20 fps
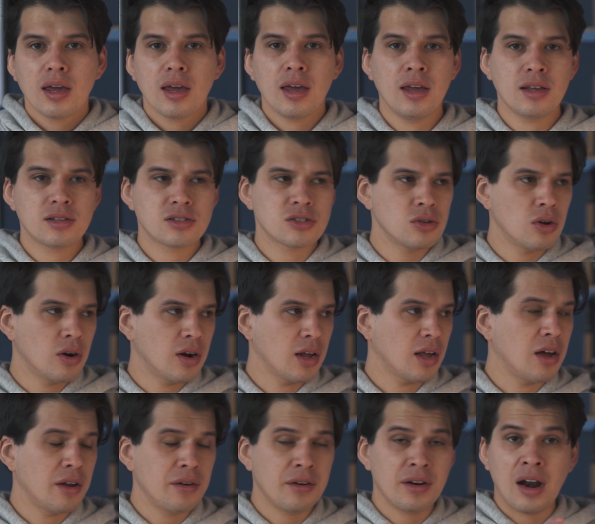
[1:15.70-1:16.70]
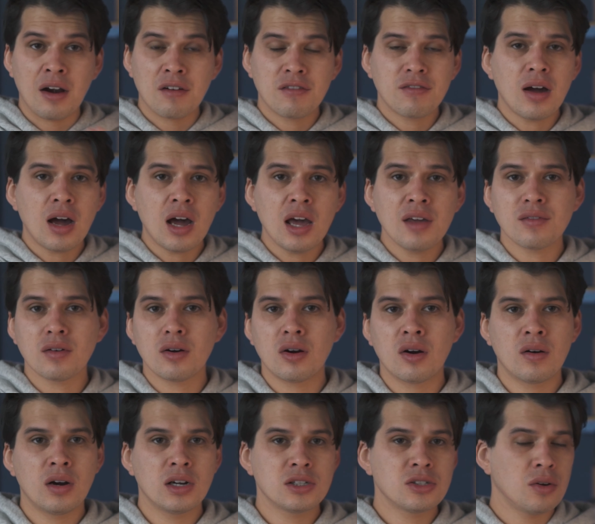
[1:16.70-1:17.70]
It's not a Canon R5
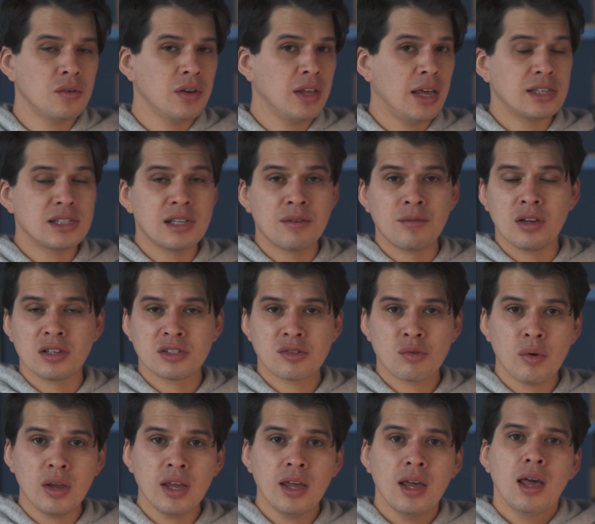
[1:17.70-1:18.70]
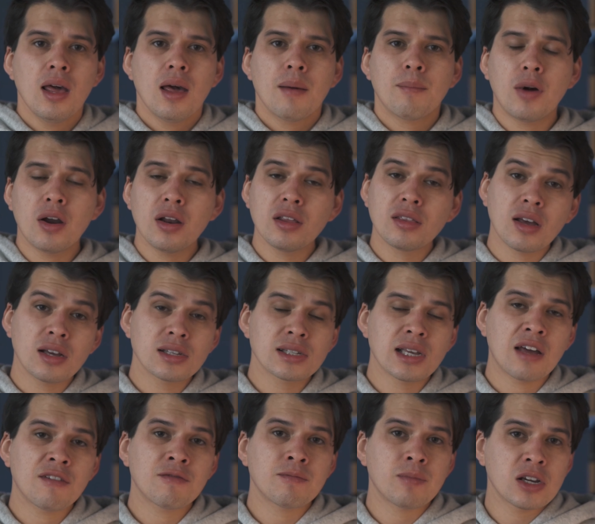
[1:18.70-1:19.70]
or a Sony a7S III, but it does
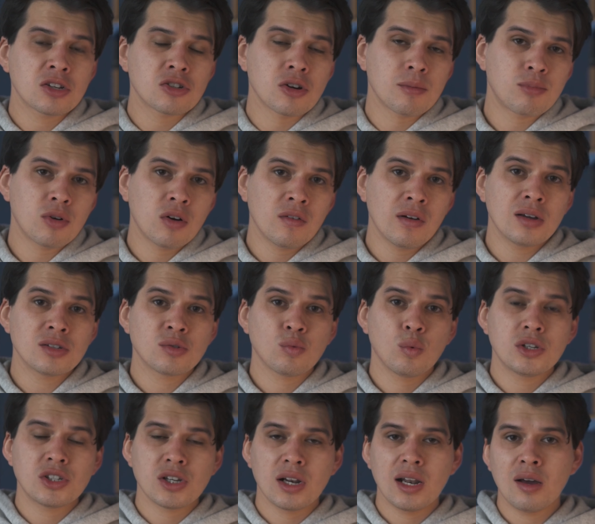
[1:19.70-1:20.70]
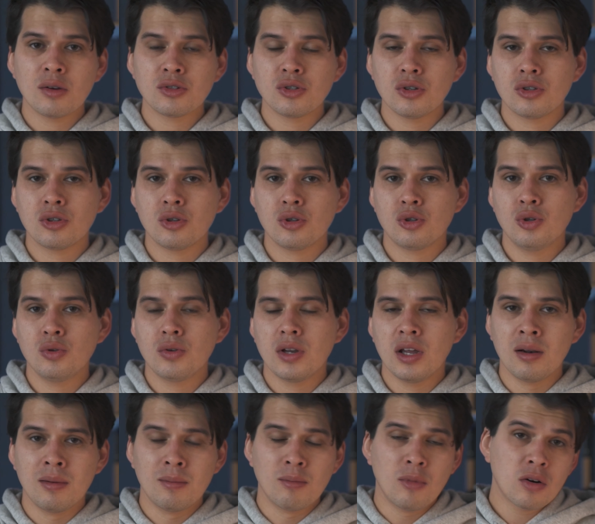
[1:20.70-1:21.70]
have picture profiles, which allows you to shoot
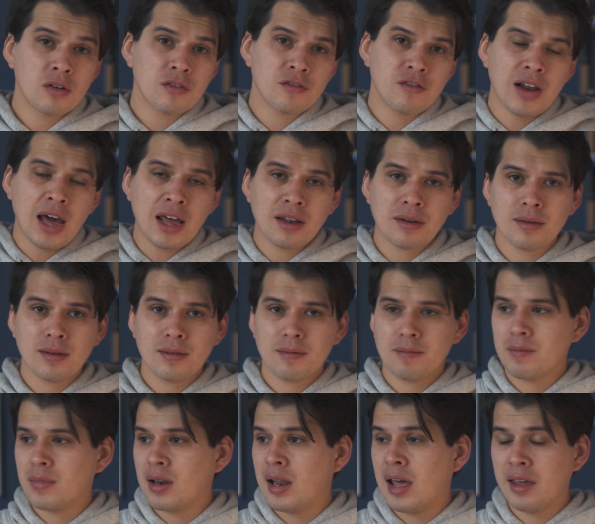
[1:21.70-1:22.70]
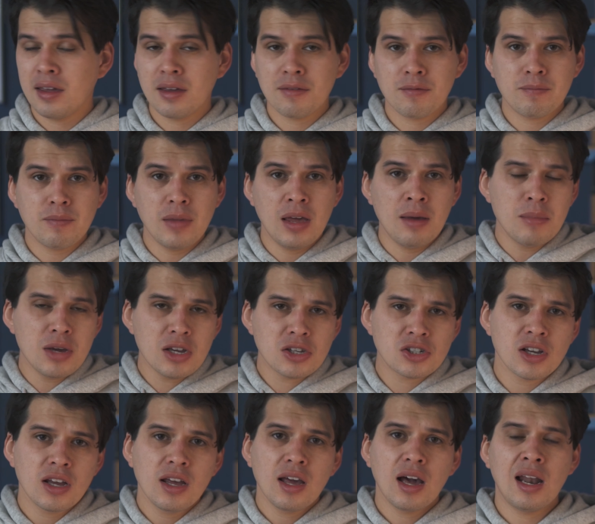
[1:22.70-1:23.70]
in a more flat like
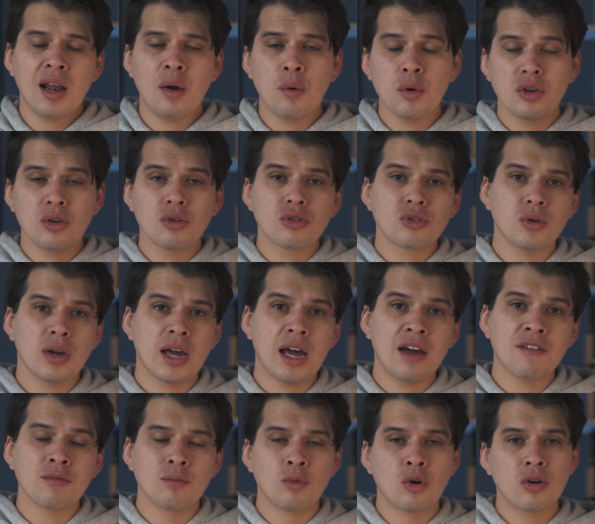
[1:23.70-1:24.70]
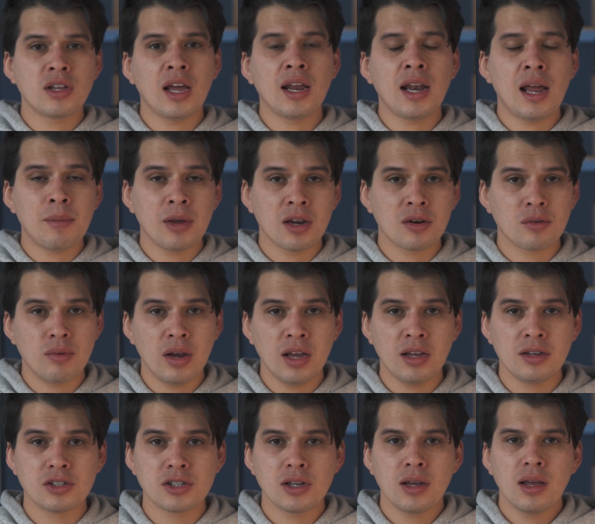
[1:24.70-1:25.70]
image, allowing you to have more dynamic
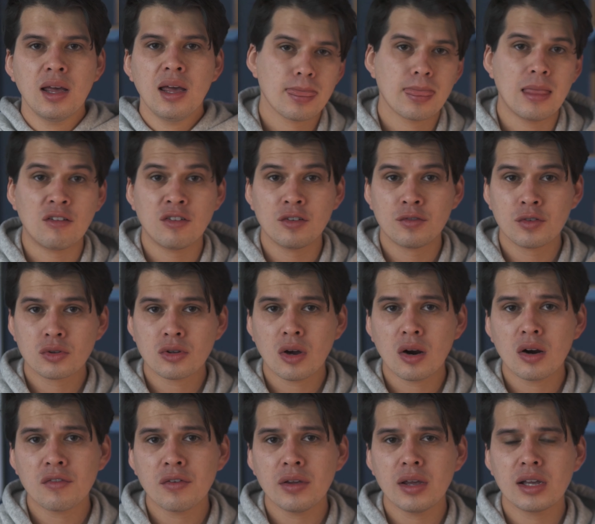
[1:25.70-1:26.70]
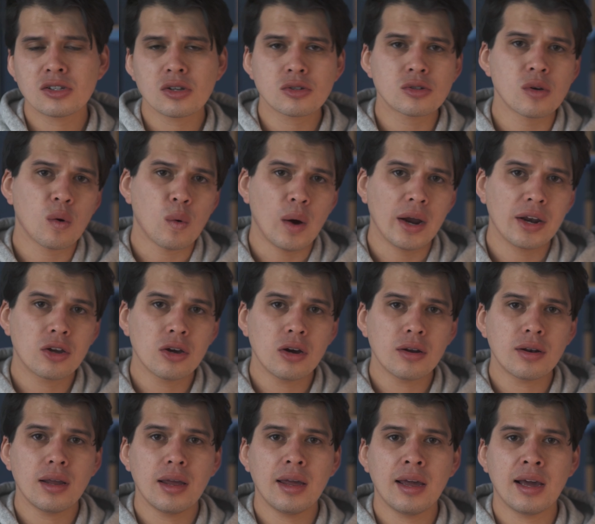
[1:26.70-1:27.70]
range. Now for photography, it's also quite
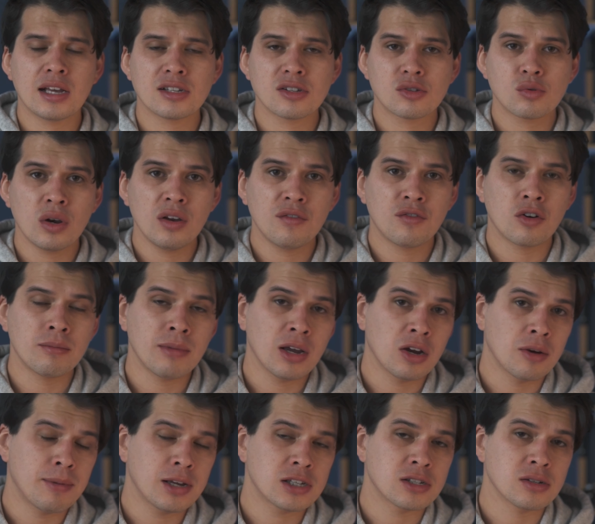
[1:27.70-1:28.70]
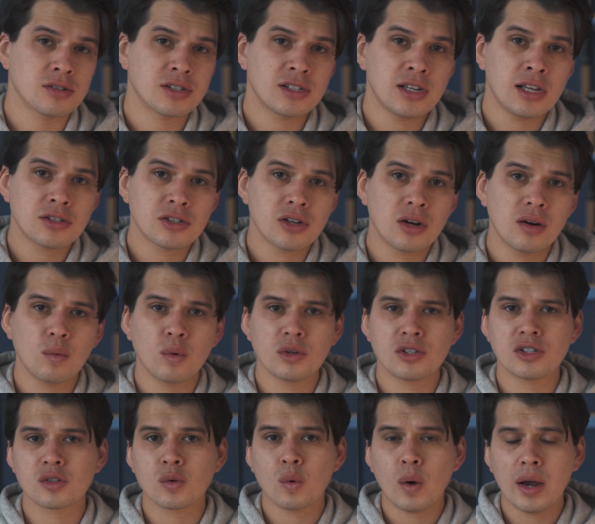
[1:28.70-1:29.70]
good. It has a 24 megapixel sensor,
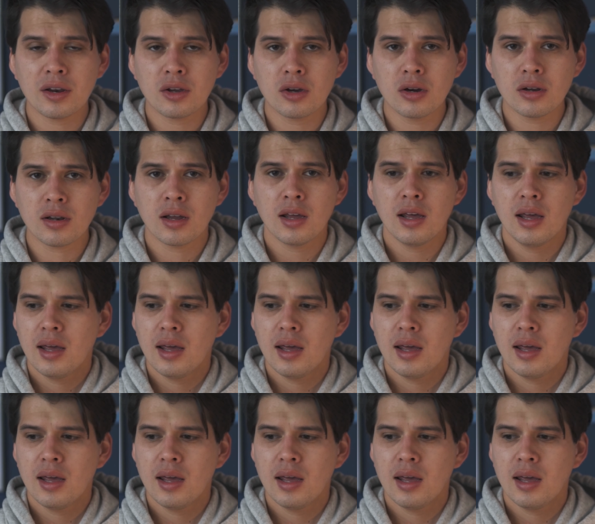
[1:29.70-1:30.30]
which is quite good.